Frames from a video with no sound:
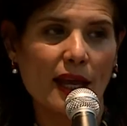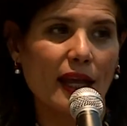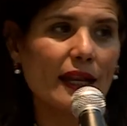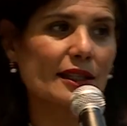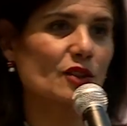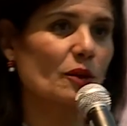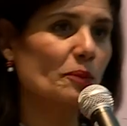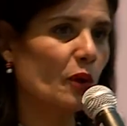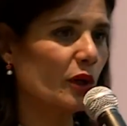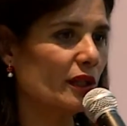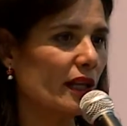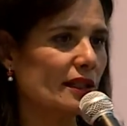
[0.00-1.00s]
and at some
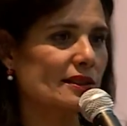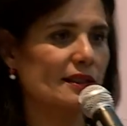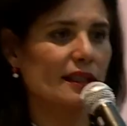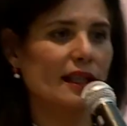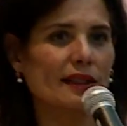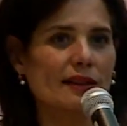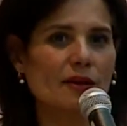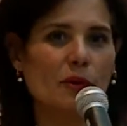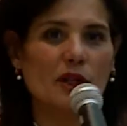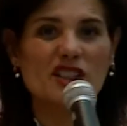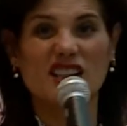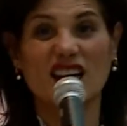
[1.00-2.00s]
point they see that
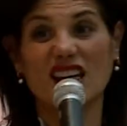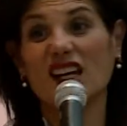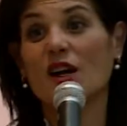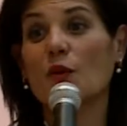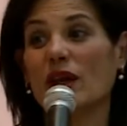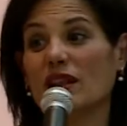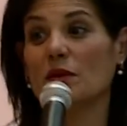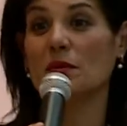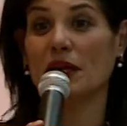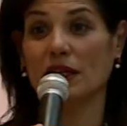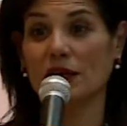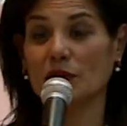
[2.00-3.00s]
we're taking away the
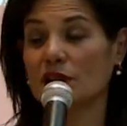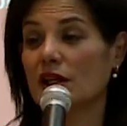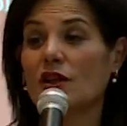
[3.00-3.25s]
money. We say,